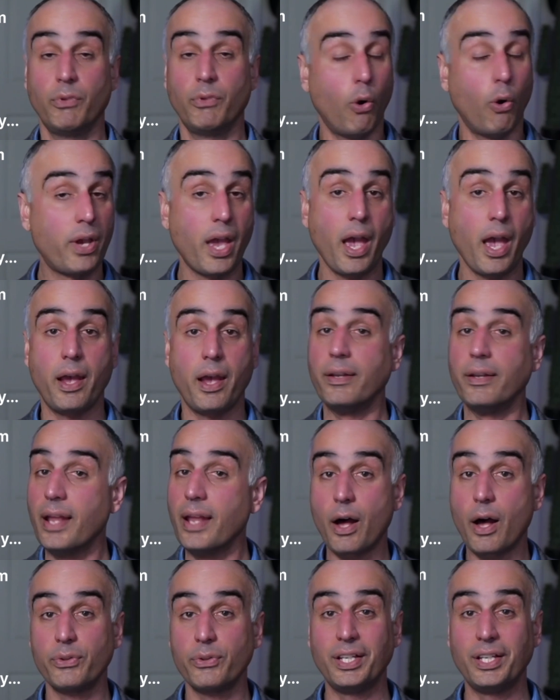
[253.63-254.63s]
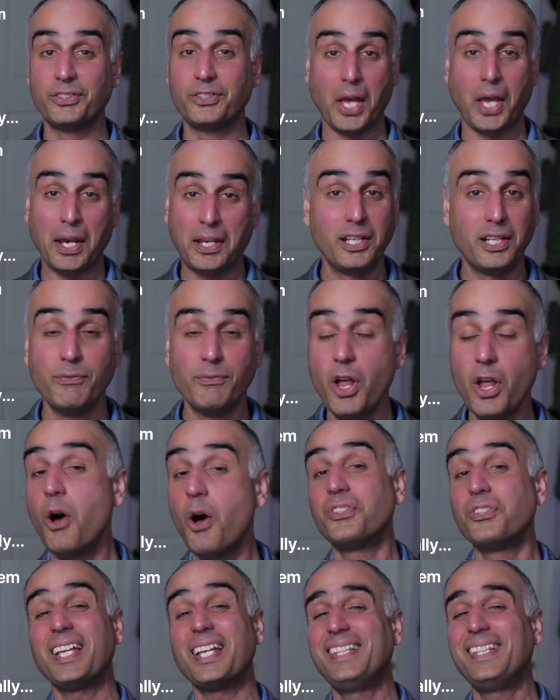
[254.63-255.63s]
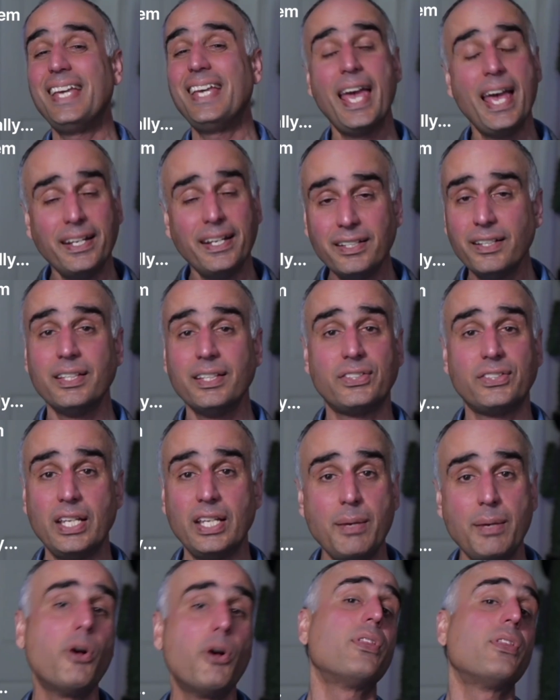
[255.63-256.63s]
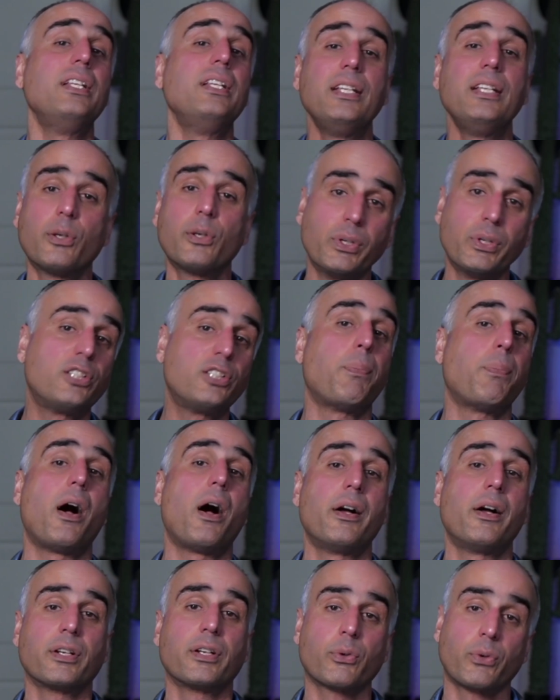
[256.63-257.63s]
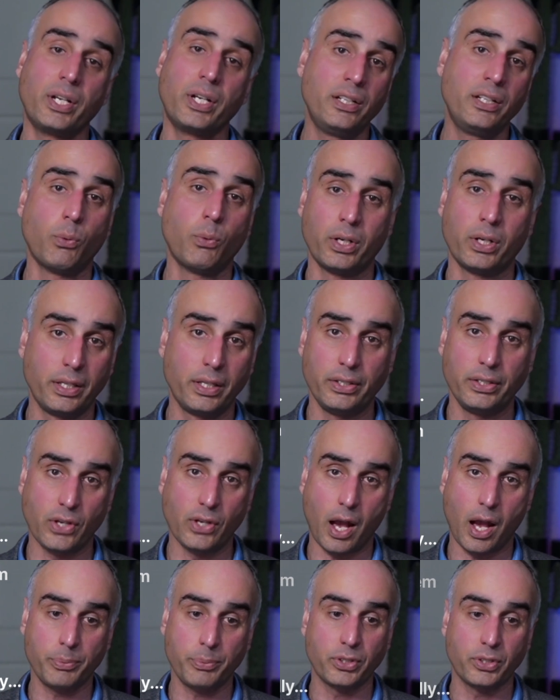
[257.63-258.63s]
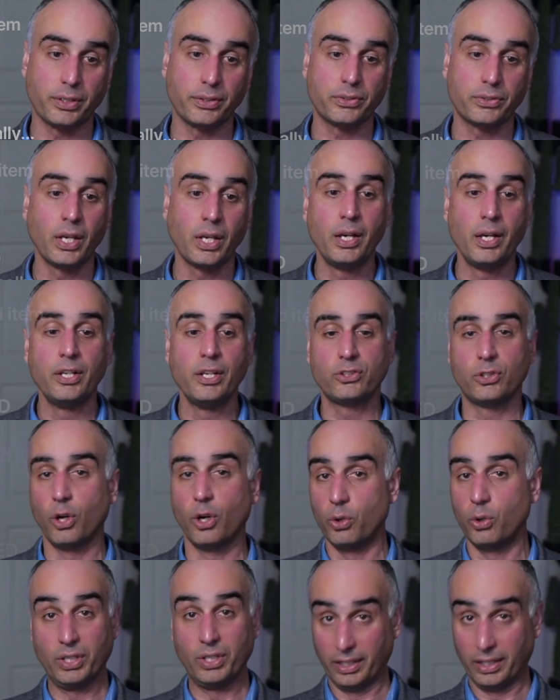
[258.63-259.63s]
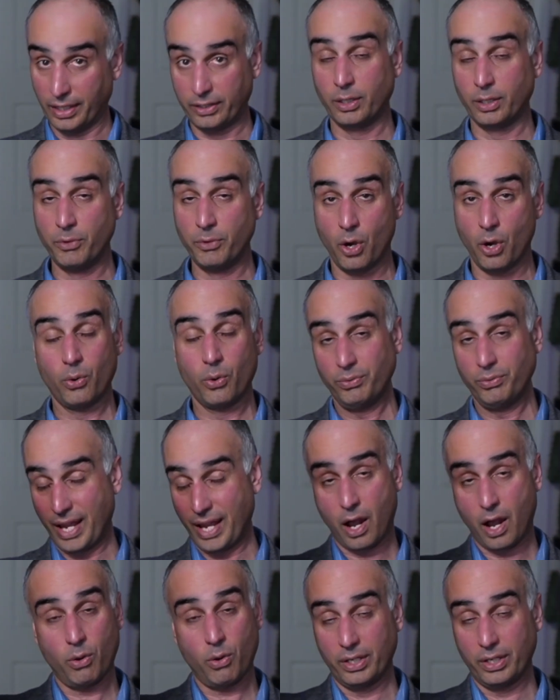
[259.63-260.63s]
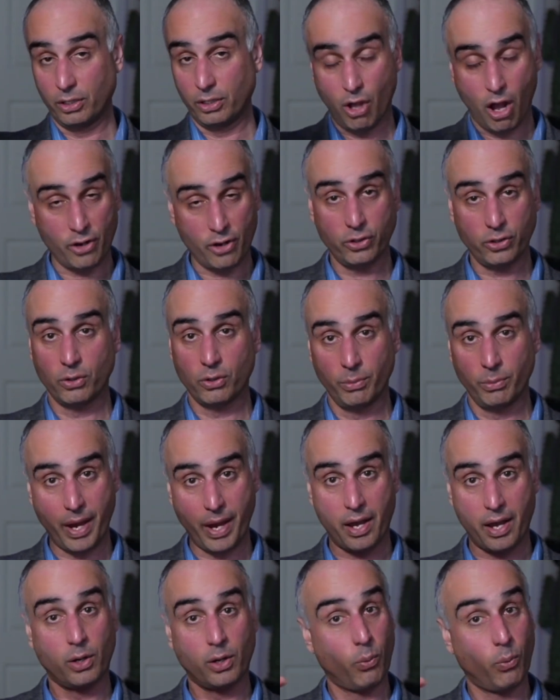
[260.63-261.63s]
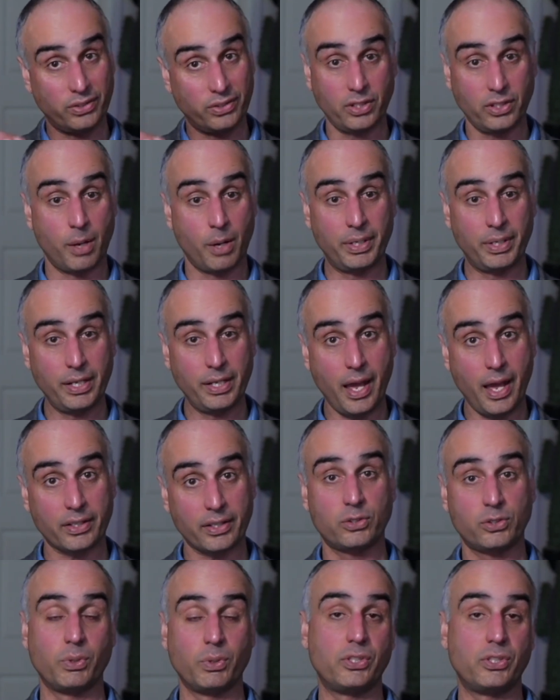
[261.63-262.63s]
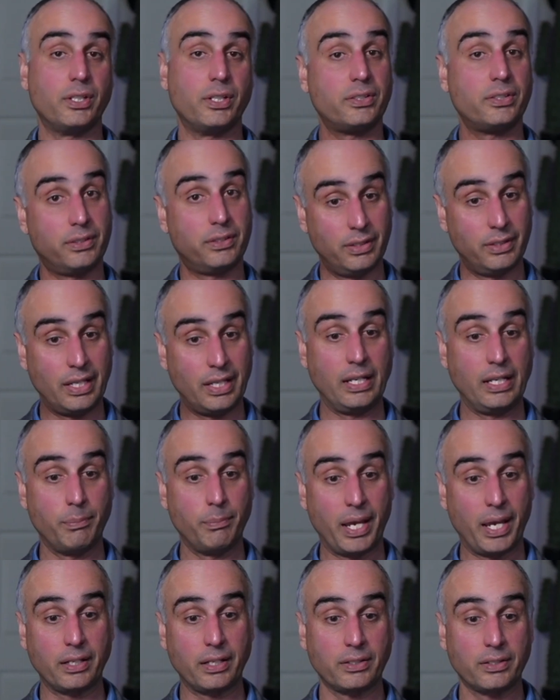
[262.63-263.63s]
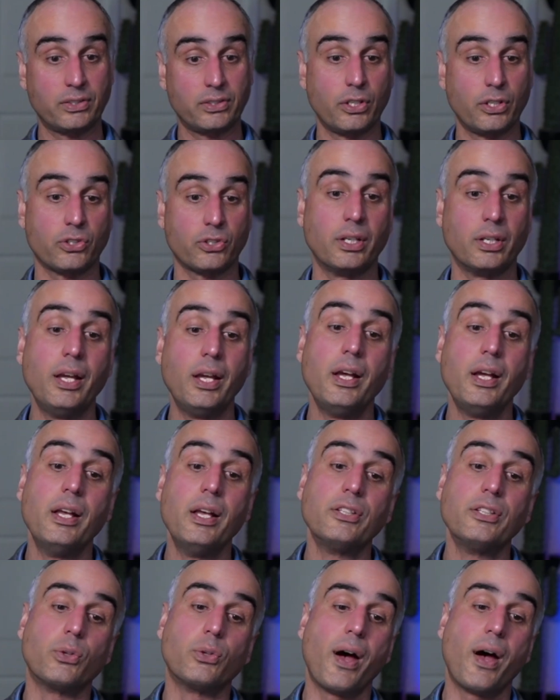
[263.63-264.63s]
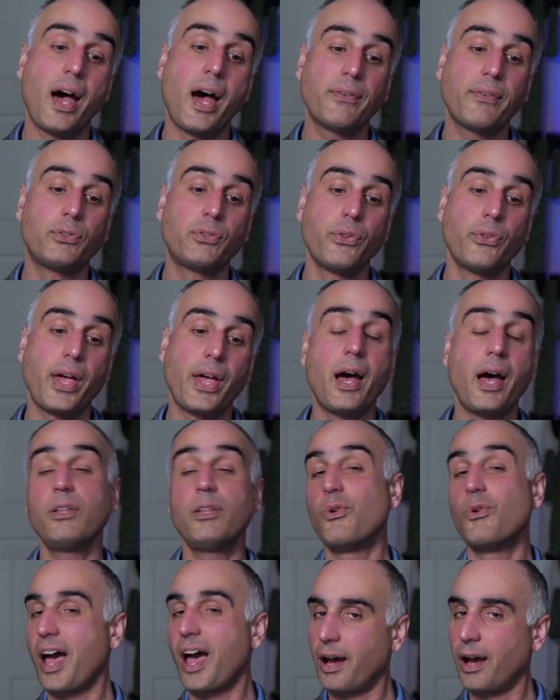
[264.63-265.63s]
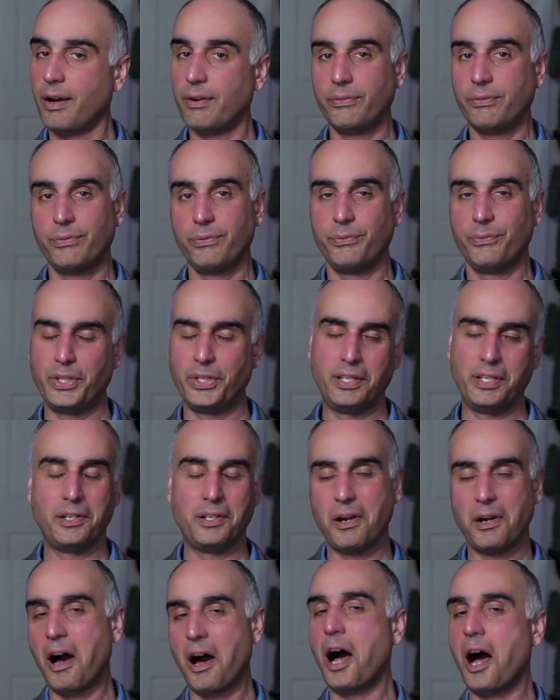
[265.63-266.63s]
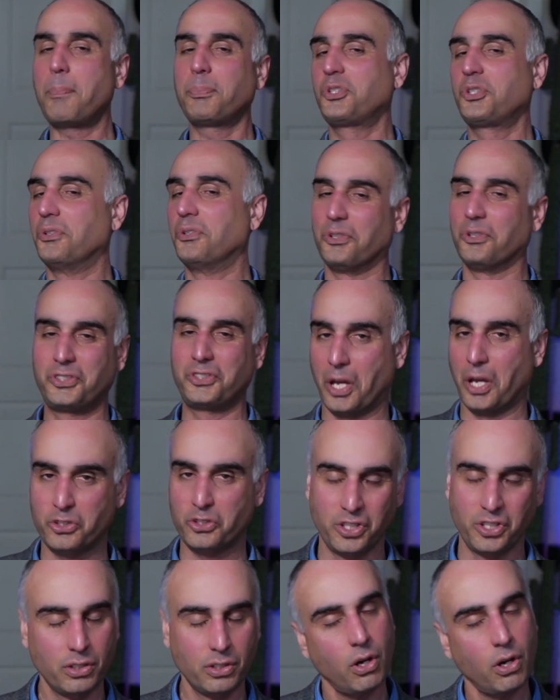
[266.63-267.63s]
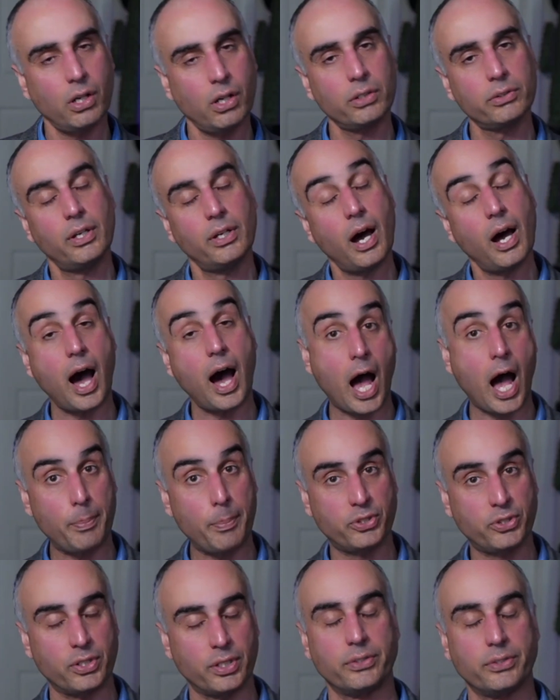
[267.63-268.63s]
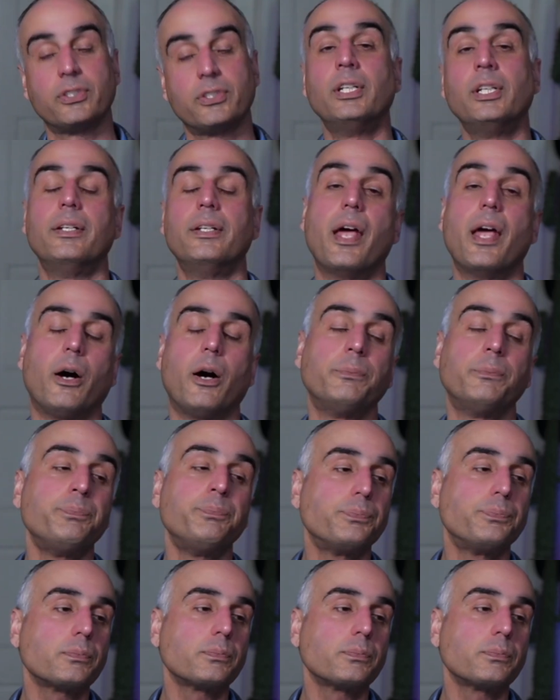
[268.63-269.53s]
Okay, now the executive knows at the end of this email, they need to respond agreeing to one of these options. So you let them know now in a logical manner what's coming next, which is they need to make a decision. So after that, you have the optional section called options. Now,